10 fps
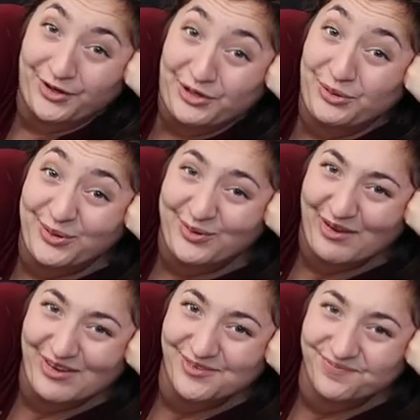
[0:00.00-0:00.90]
aren't you
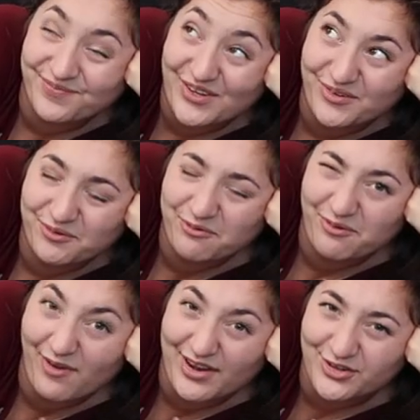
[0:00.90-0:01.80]
quite
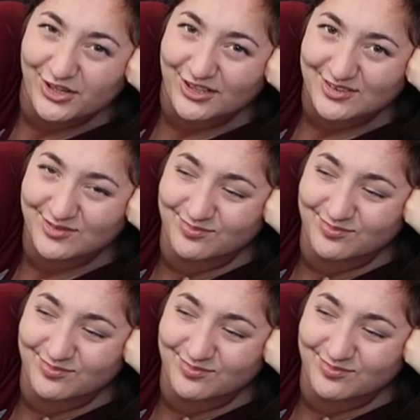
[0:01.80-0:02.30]
fetching?